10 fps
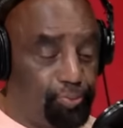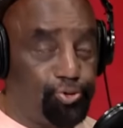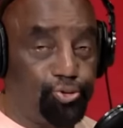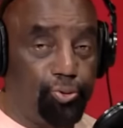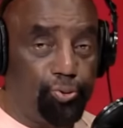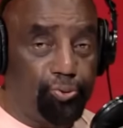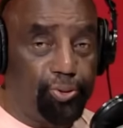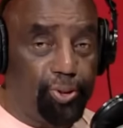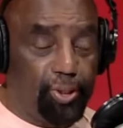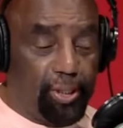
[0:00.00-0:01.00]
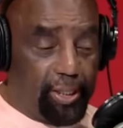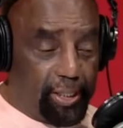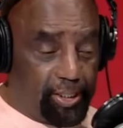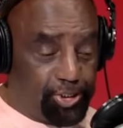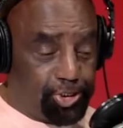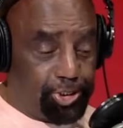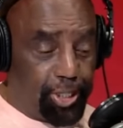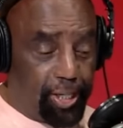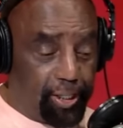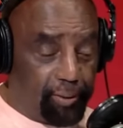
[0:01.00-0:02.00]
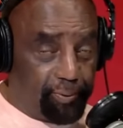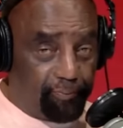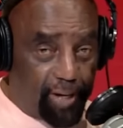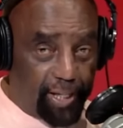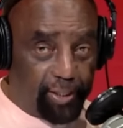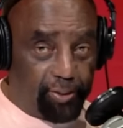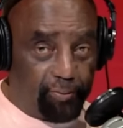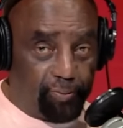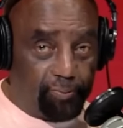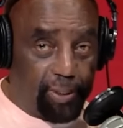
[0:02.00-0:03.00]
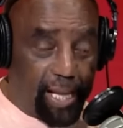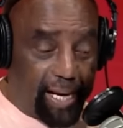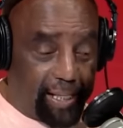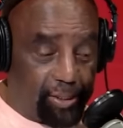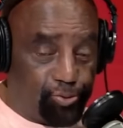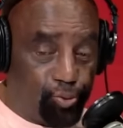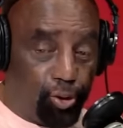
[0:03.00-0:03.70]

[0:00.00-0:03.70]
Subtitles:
with truth instead of dividing them with lies.